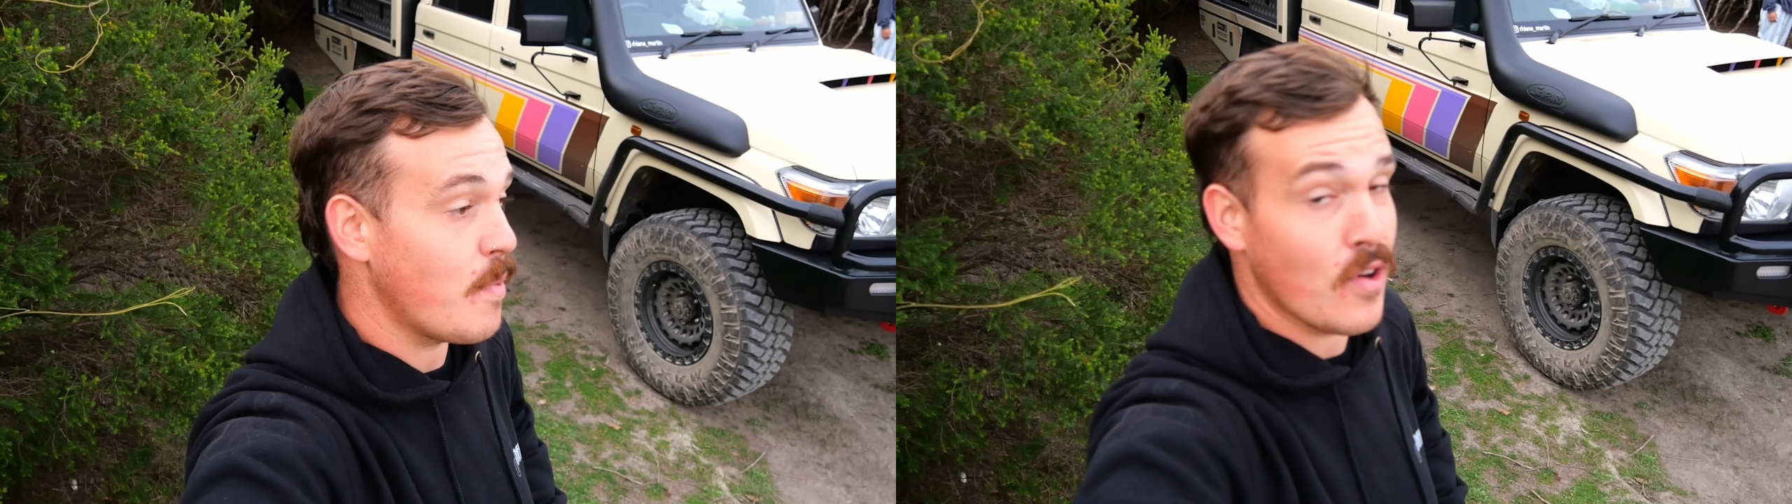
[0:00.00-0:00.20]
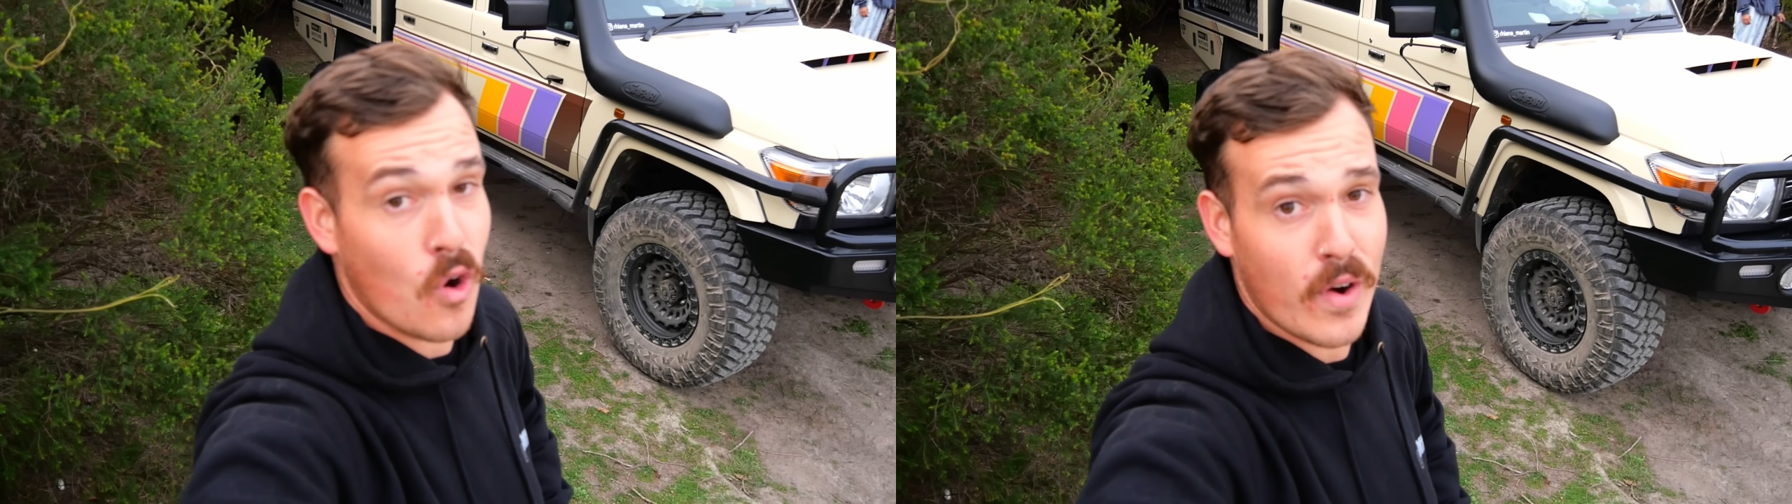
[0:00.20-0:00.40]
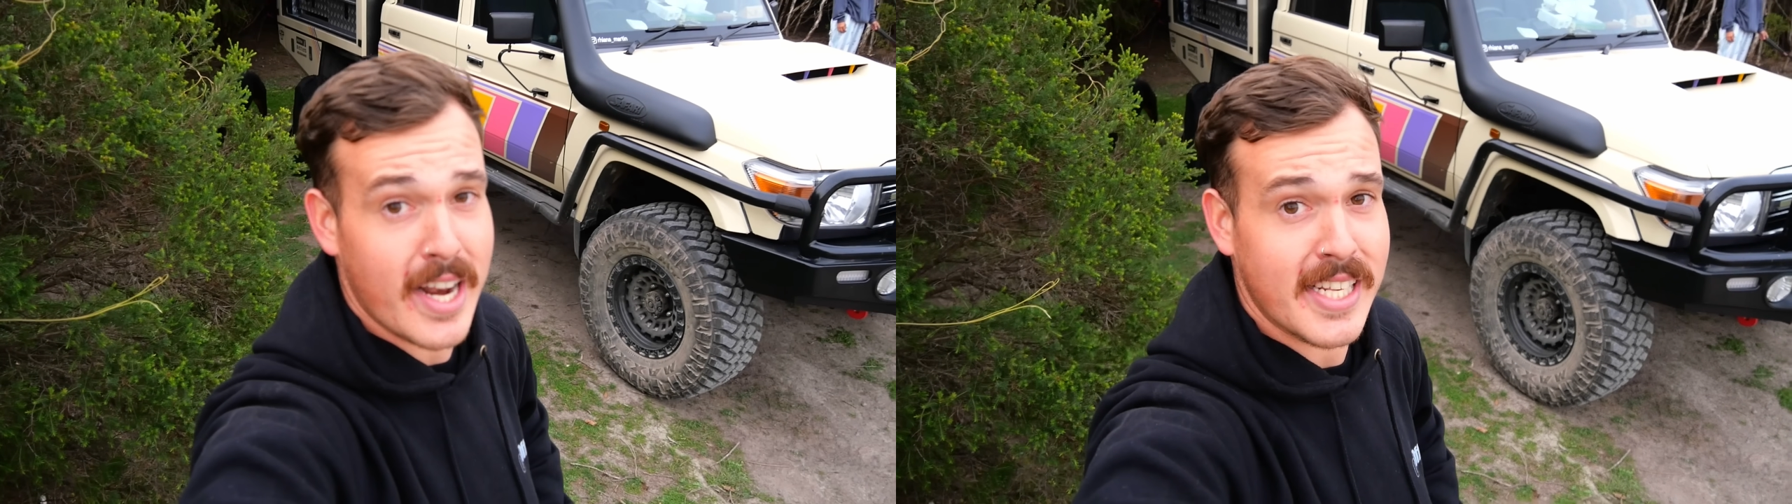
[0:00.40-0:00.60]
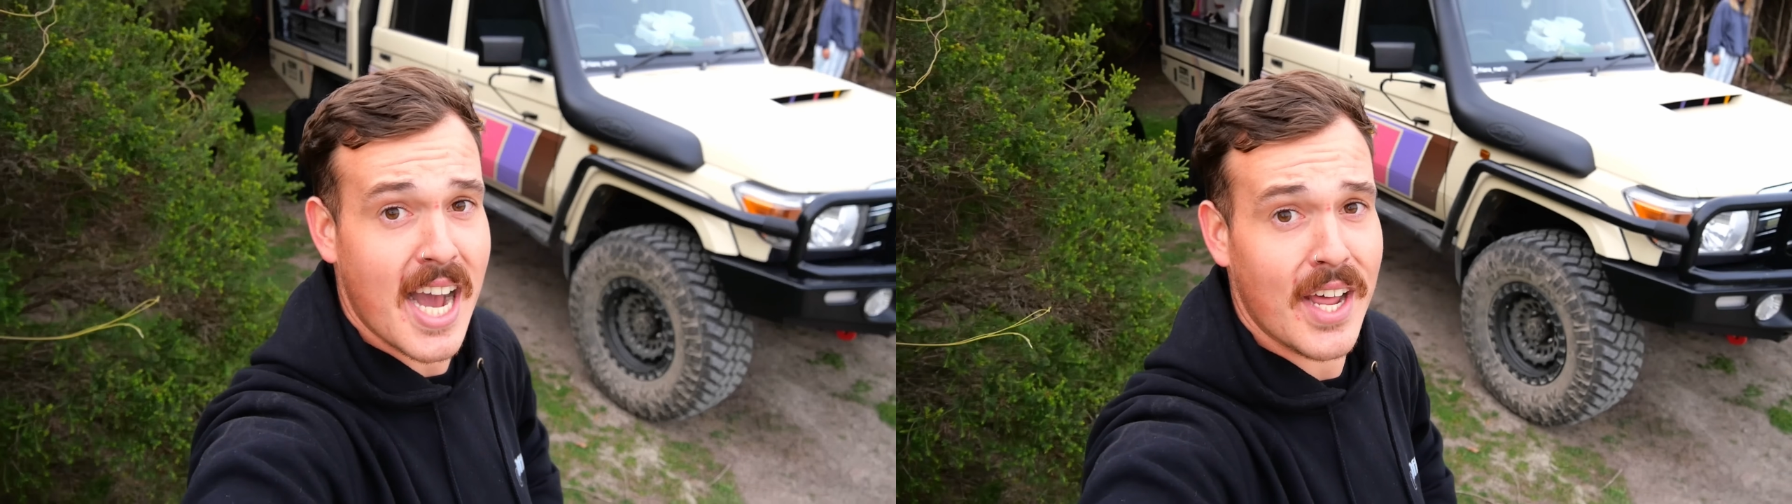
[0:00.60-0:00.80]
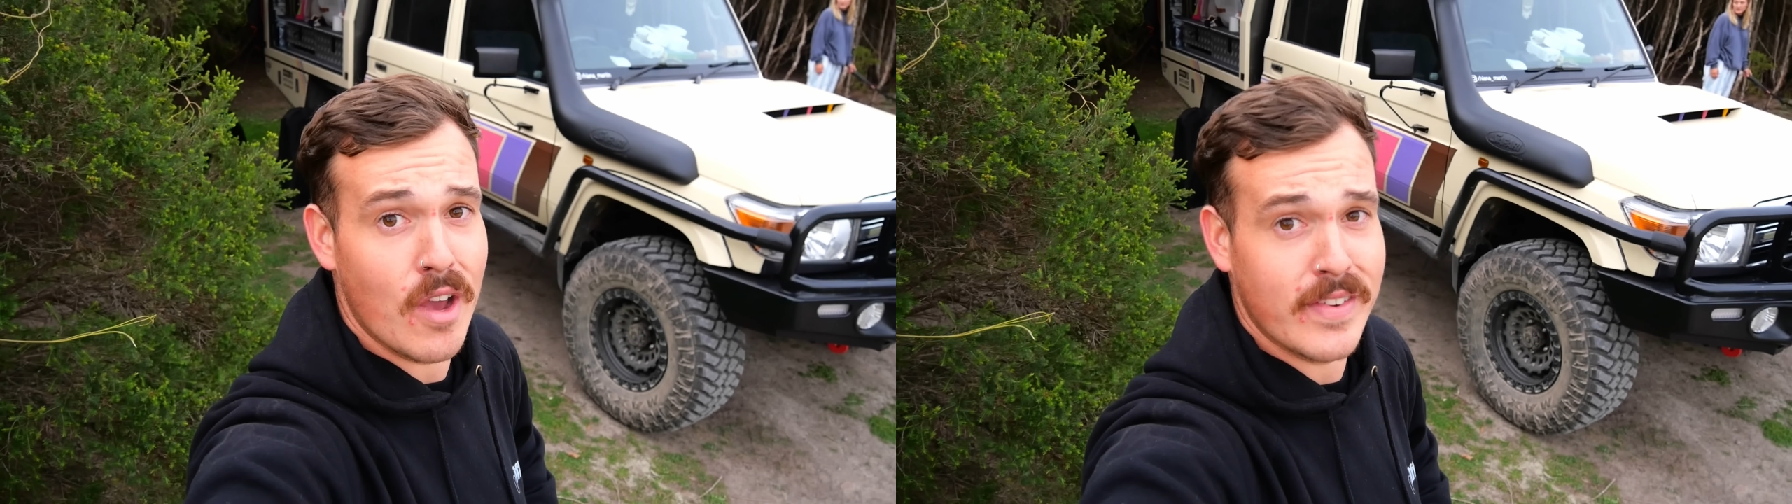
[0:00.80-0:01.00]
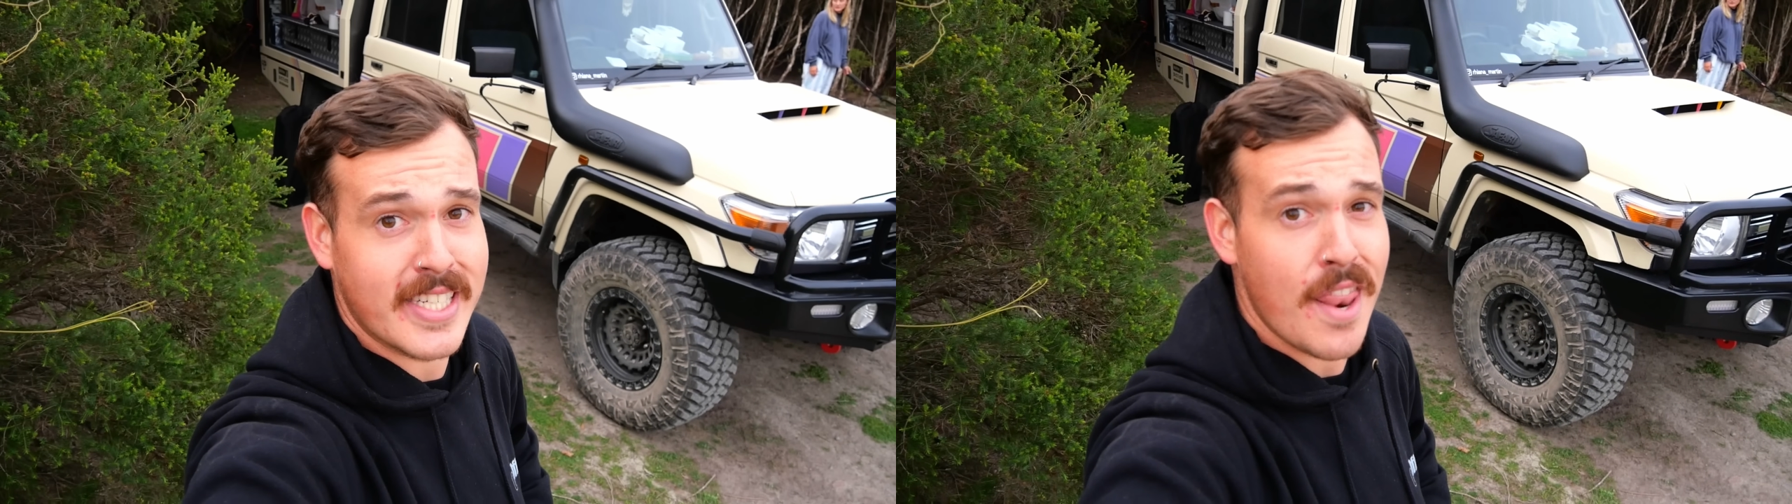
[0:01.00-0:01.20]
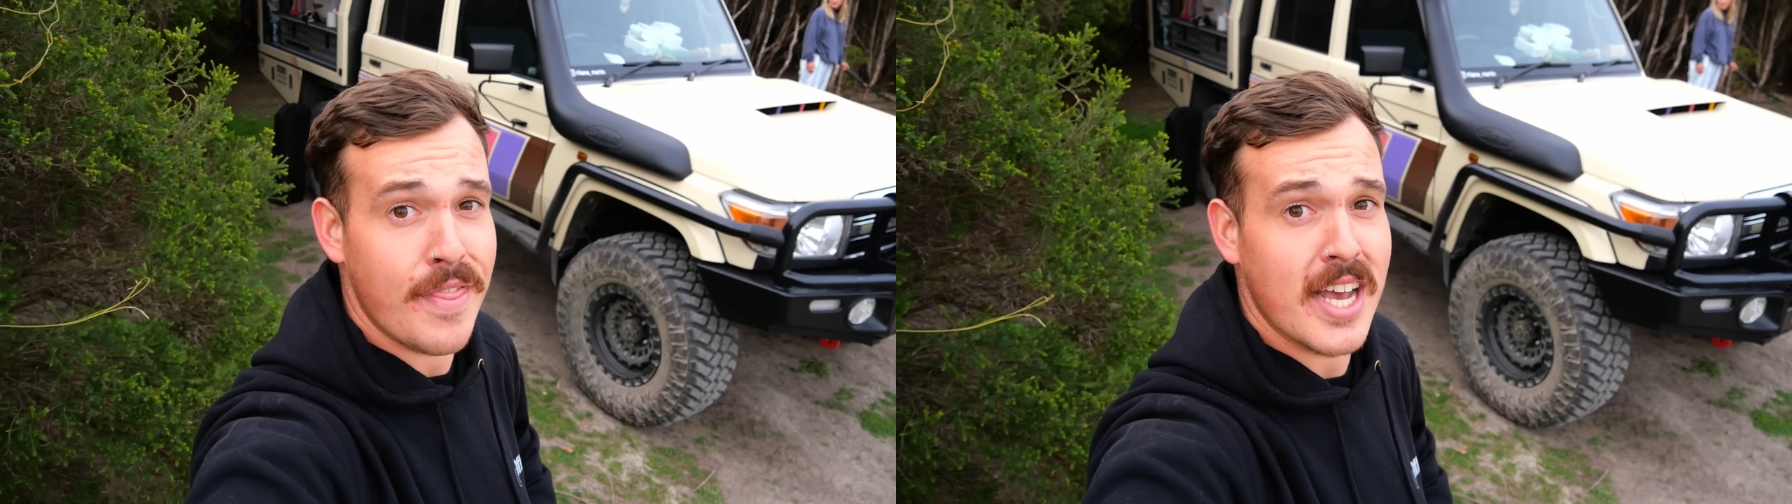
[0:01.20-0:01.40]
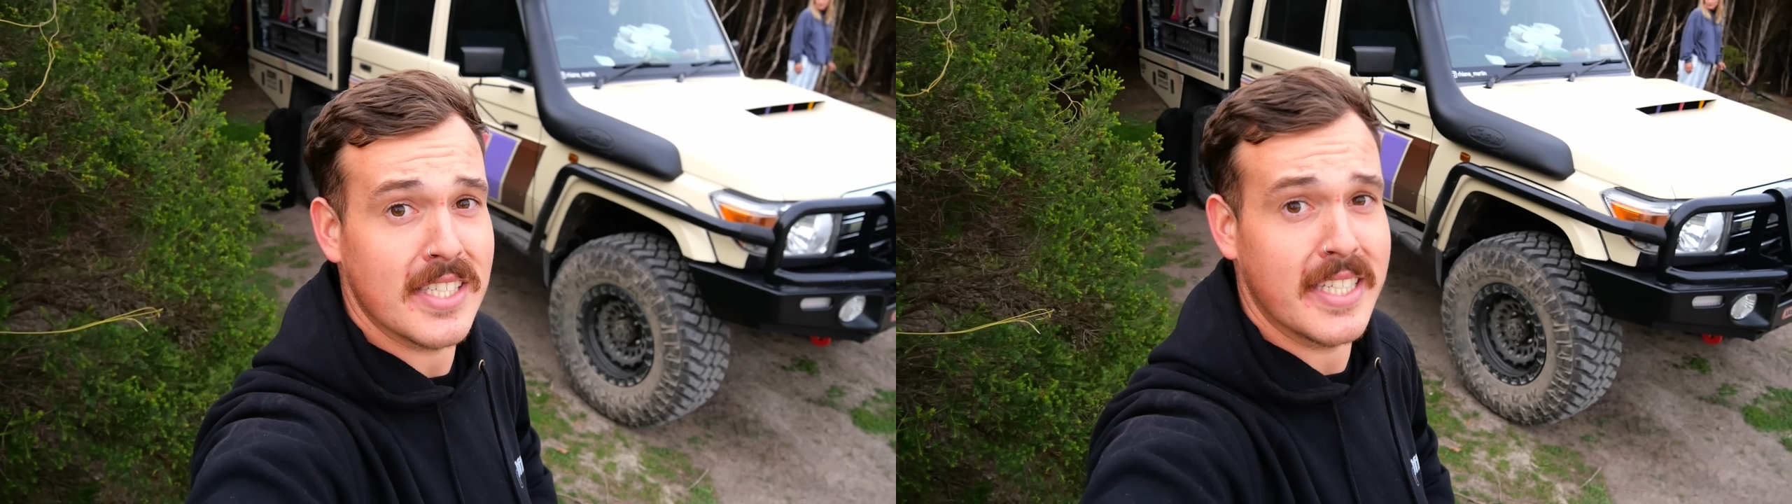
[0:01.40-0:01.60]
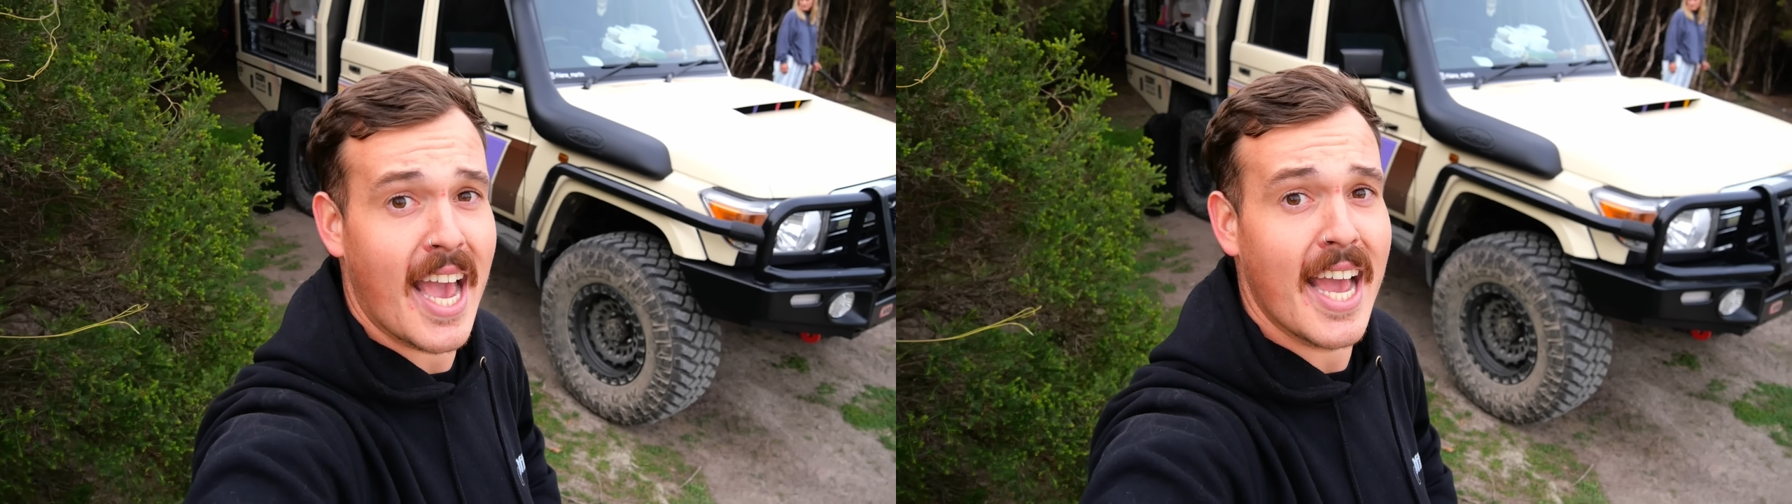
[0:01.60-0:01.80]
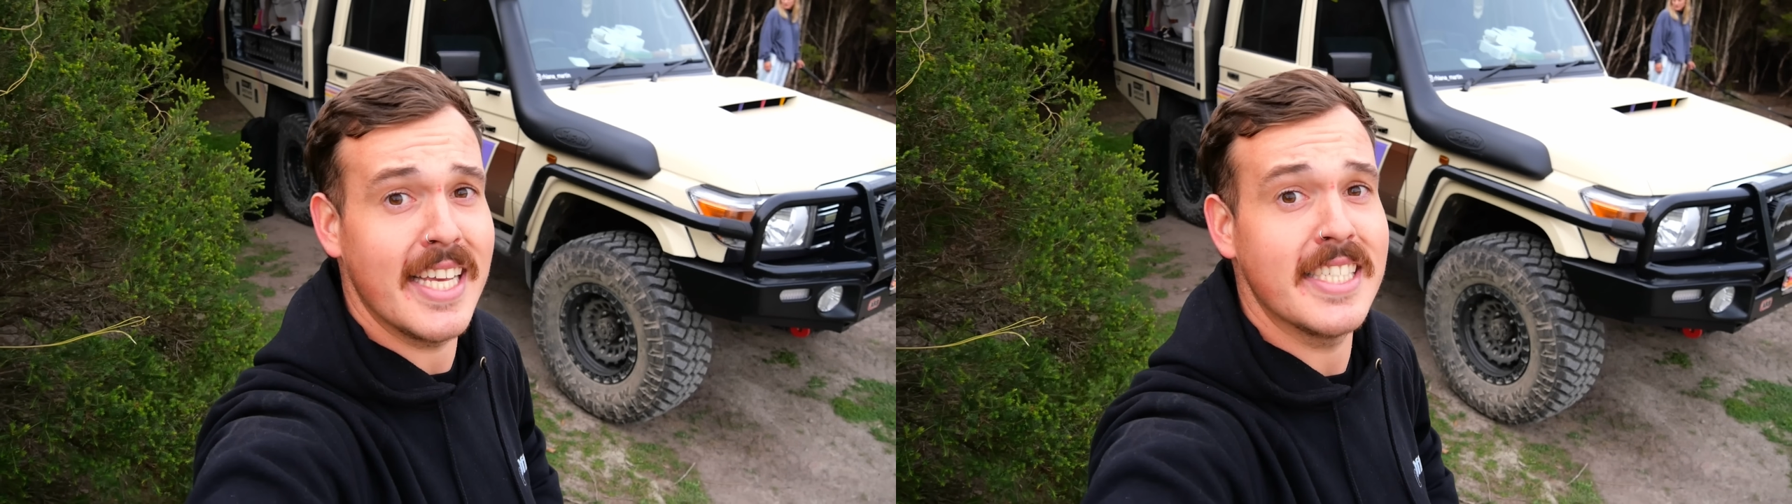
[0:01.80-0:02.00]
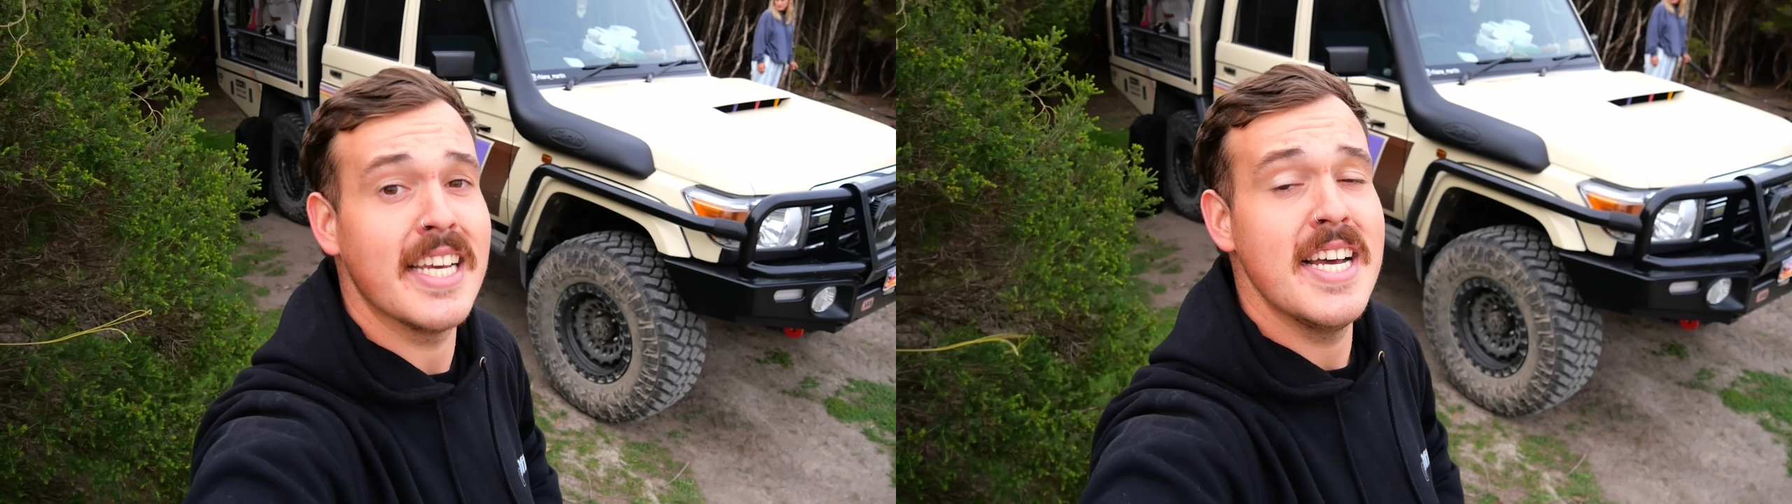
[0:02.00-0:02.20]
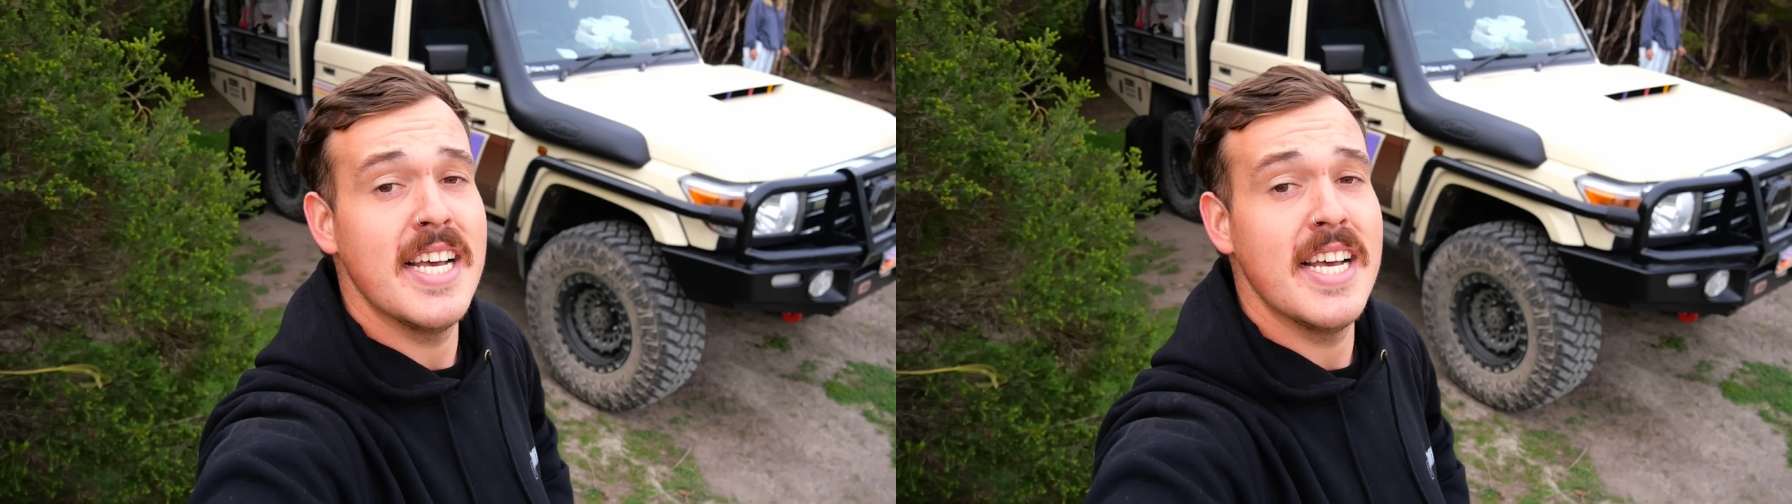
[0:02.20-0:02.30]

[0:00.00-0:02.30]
we've already done over 10,000 Ks.